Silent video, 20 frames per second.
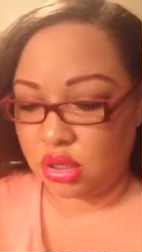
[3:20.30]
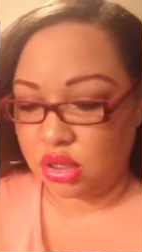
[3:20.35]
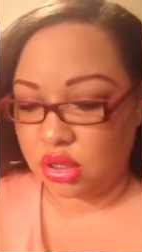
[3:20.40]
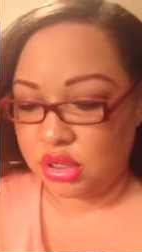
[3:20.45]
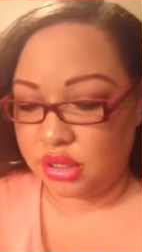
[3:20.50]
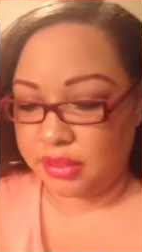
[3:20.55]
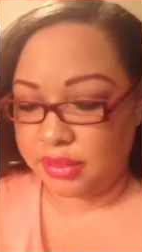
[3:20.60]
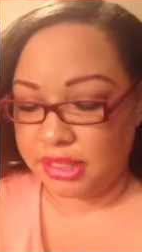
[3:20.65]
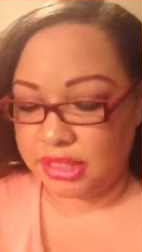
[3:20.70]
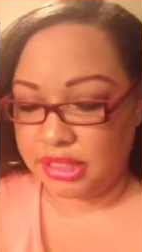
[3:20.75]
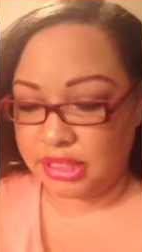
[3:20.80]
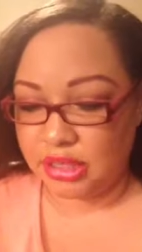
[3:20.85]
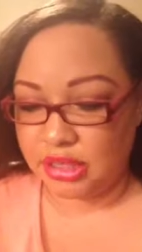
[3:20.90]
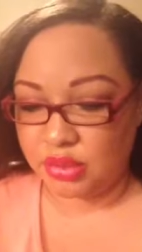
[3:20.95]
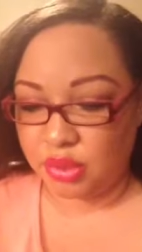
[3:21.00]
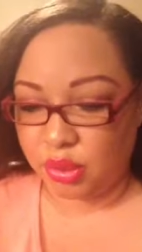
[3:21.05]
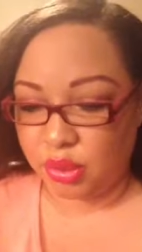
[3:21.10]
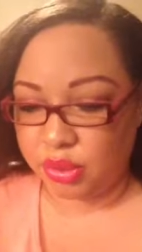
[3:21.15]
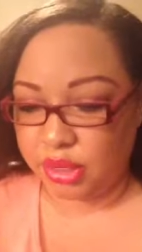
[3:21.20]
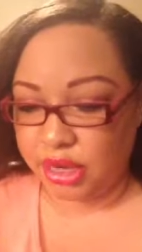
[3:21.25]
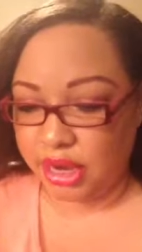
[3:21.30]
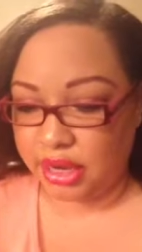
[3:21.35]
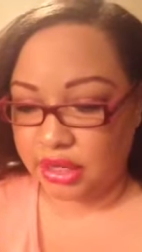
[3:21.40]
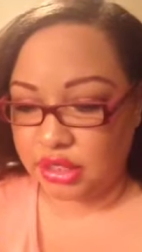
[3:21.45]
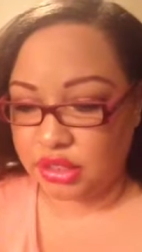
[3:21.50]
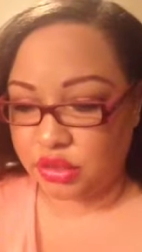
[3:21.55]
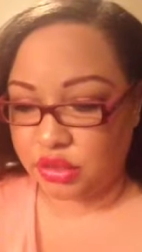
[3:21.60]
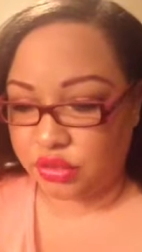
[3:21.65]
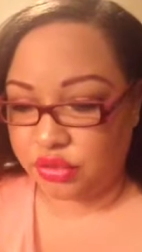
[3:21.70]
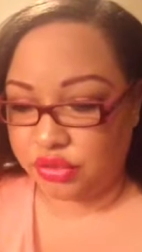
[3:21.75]
Let me see where we at
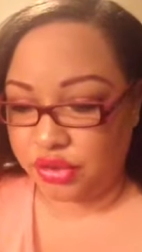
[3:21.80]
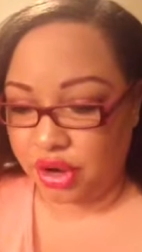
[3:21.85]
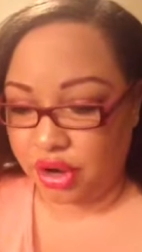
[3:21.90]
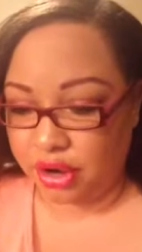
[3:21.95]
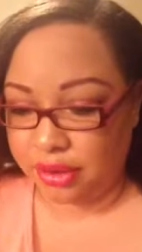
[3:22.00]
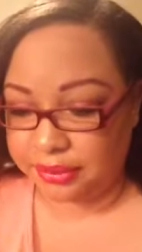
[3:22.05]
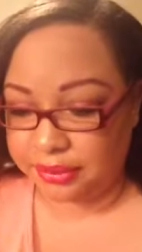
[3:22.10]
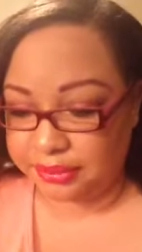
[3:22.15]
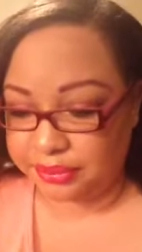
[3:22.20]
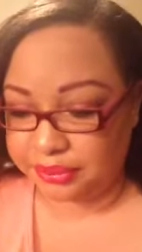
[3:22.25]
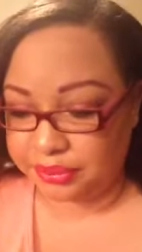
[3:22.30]
so far.